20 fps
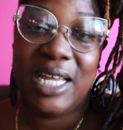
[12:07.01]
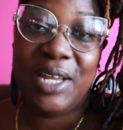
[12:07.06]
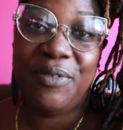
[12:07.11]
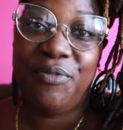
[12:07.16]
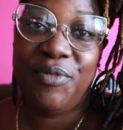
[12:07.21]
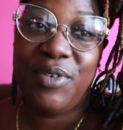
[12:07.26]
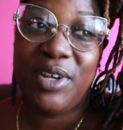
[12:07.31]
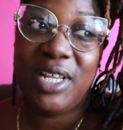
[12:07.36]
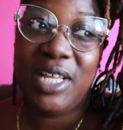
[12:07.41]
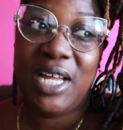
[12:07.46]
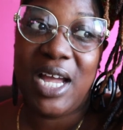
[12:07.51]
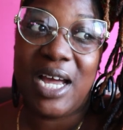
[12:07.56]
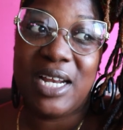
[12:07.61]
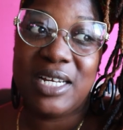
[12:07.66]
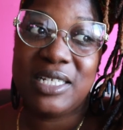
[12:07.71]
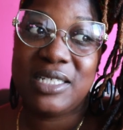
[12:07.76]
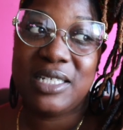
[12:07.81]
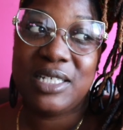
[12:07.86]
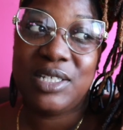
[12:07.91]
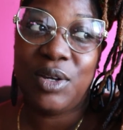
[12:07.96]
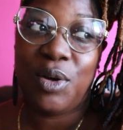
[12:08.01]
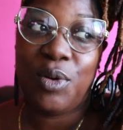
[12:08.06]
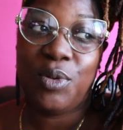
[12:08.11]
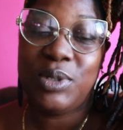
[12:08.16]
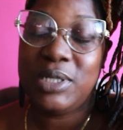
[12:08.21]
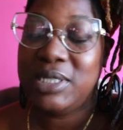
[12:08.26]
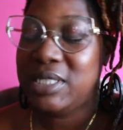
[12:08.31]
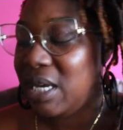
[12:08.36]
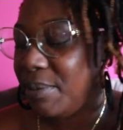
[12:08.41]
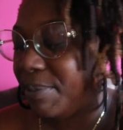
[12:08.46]
it really, honestly, the
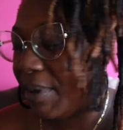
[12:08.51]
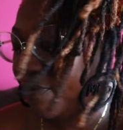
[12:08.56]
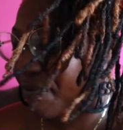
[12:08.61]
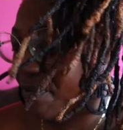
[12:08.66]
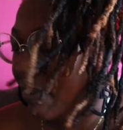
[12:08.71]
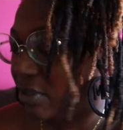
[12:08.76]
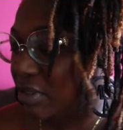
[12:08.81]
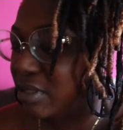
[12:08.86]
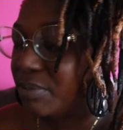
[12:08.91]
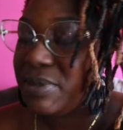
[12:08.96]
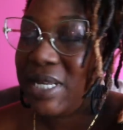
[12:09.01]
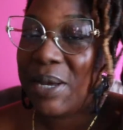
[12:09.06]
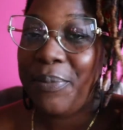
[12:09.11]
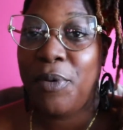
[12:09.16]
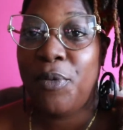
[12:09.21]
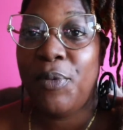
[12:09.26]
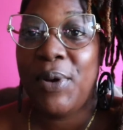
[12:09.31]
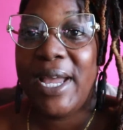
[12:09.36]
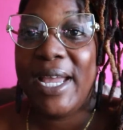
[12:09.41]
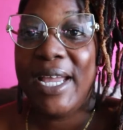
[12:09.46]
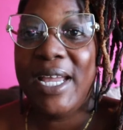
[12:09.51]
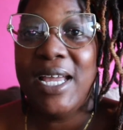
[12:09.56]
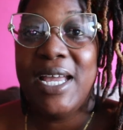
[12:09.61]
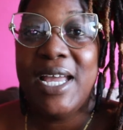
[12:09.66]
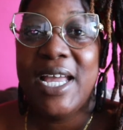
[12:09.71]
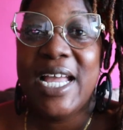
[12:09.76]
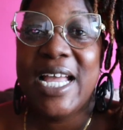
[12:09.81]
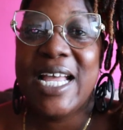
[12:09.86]
only time I felt some type of way